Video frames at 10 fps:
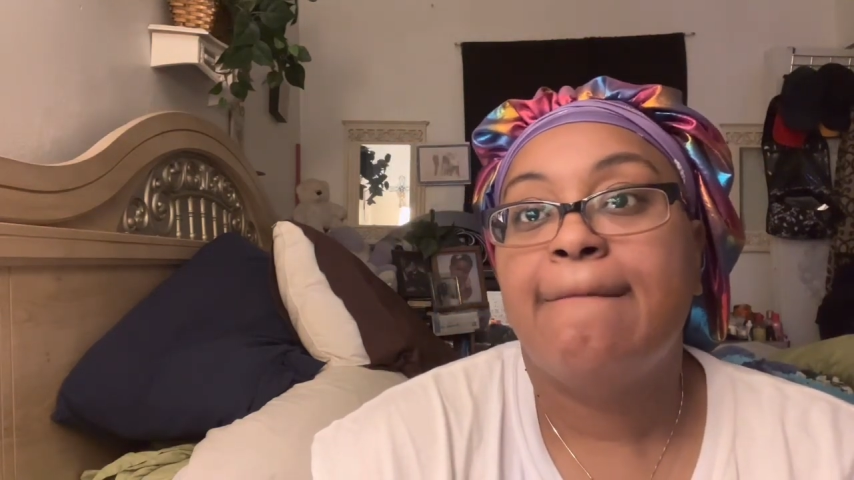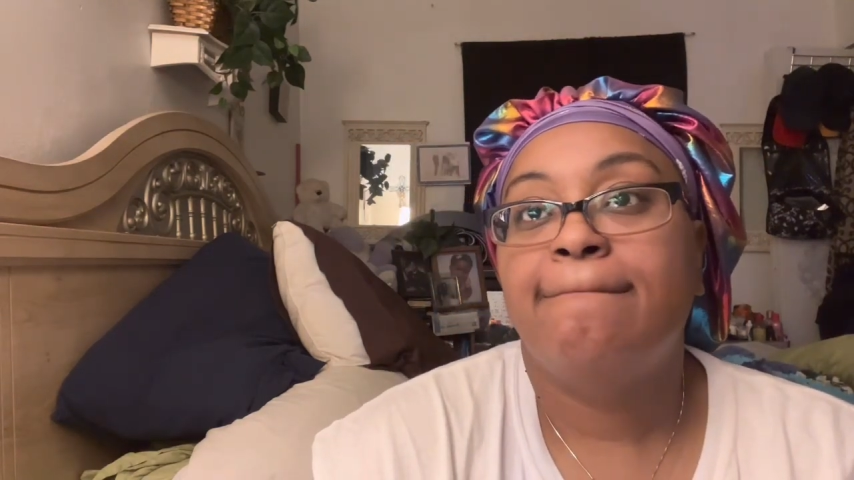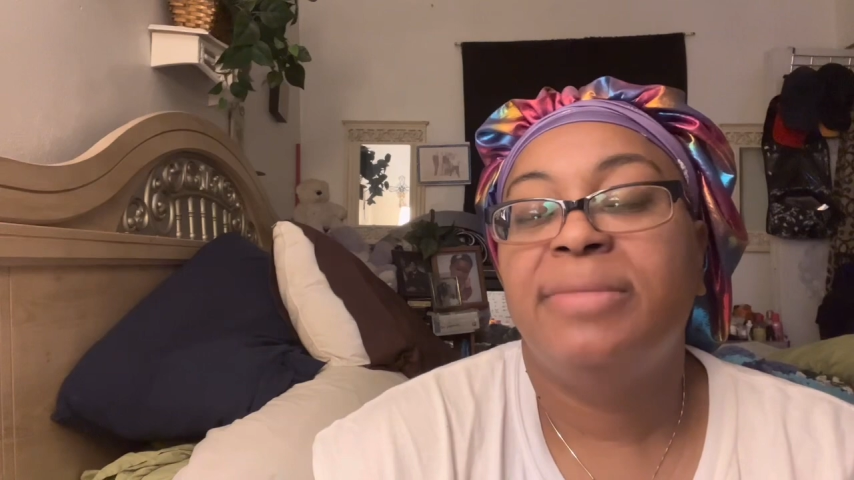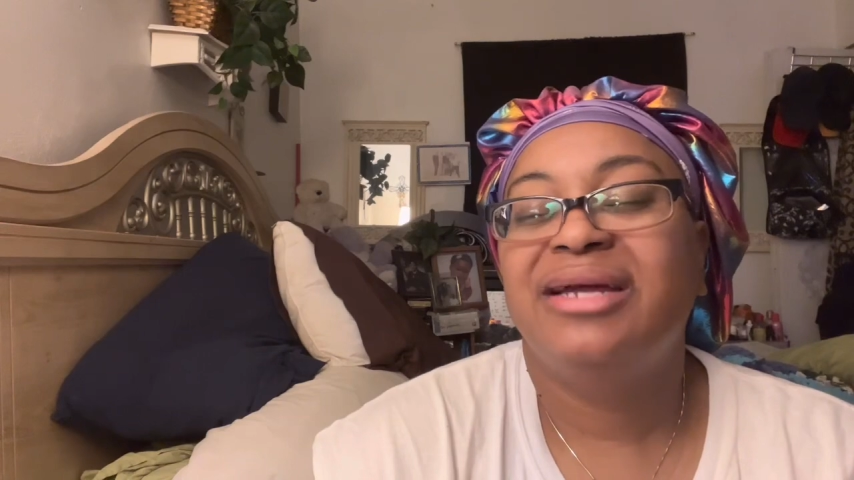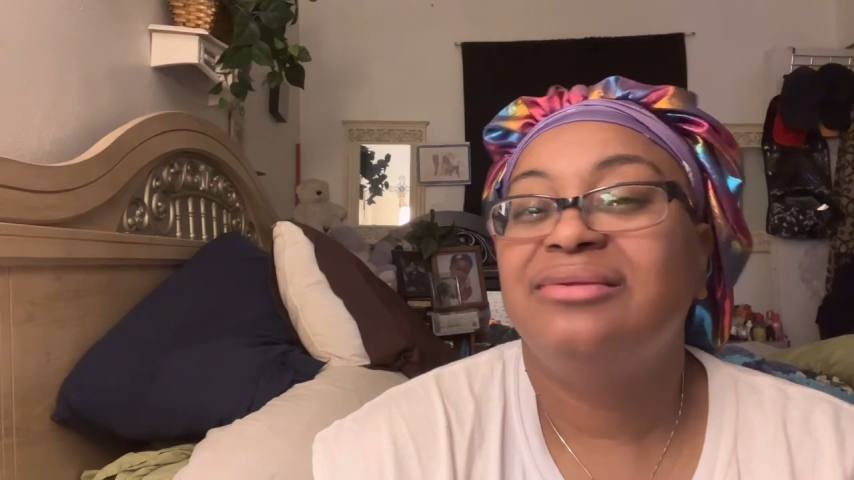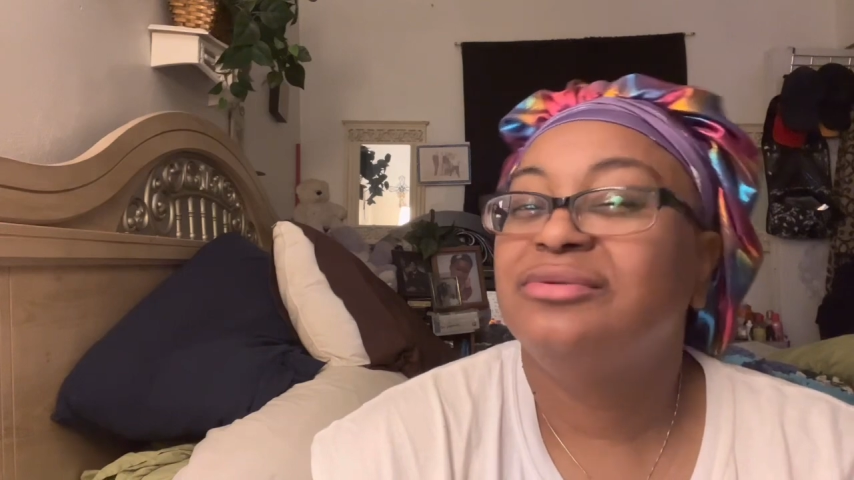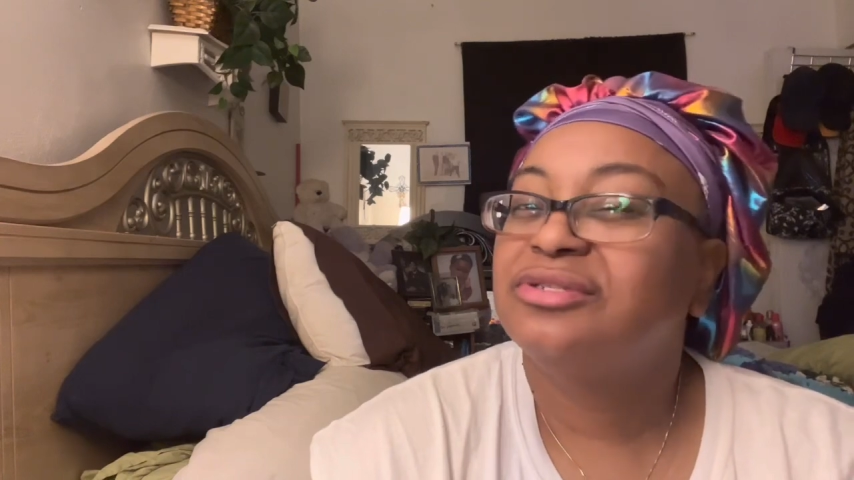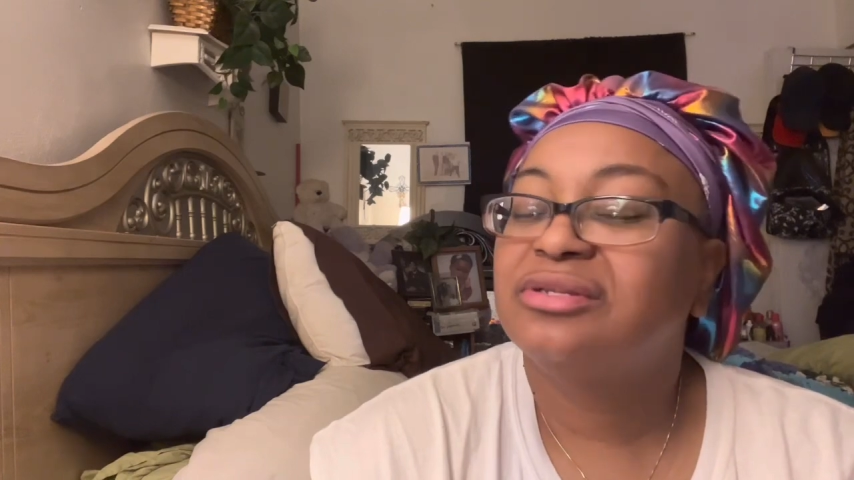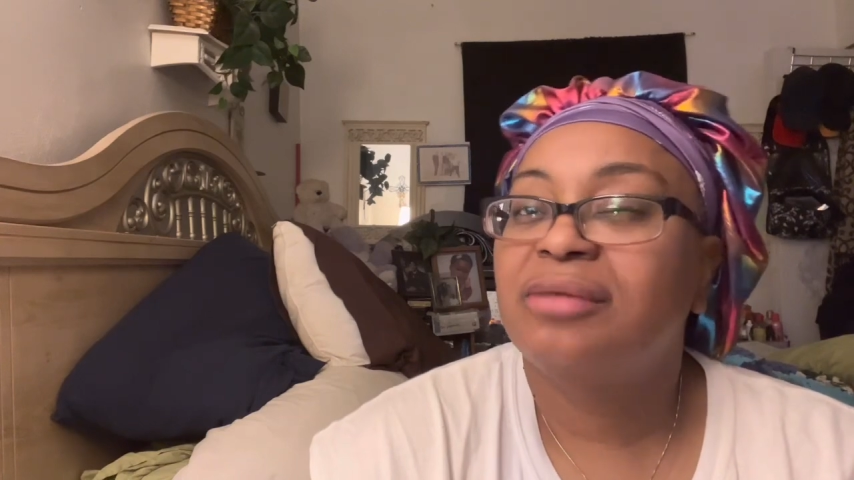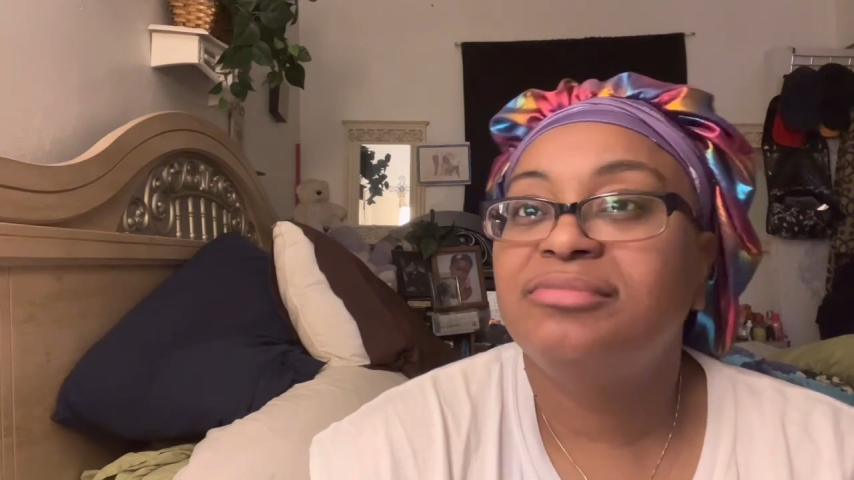but
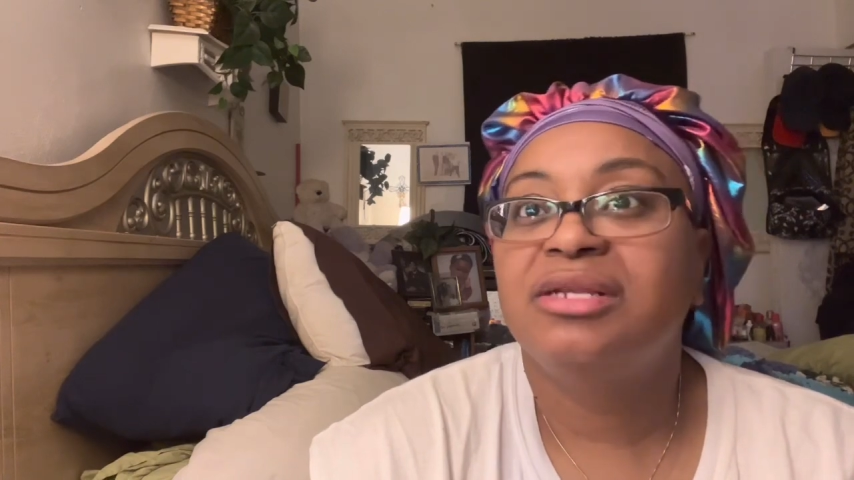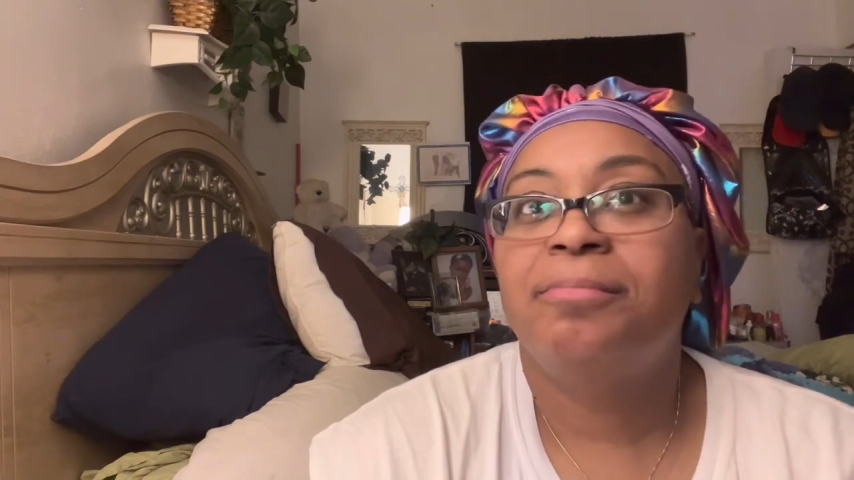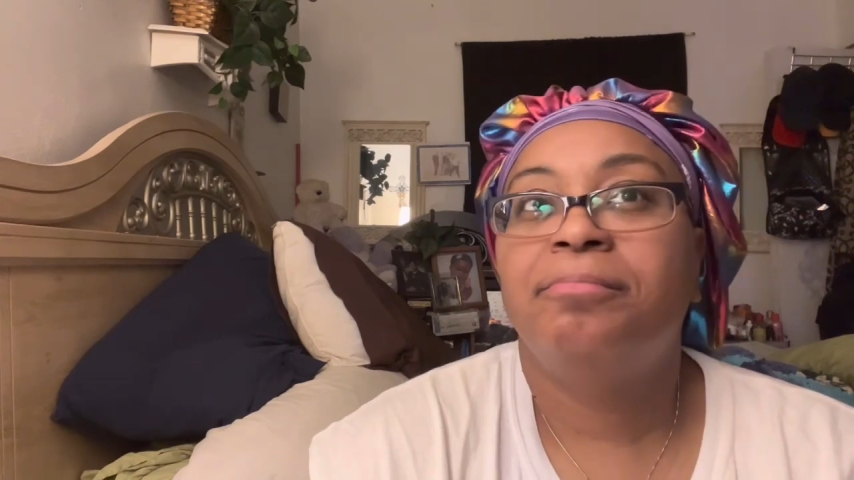some,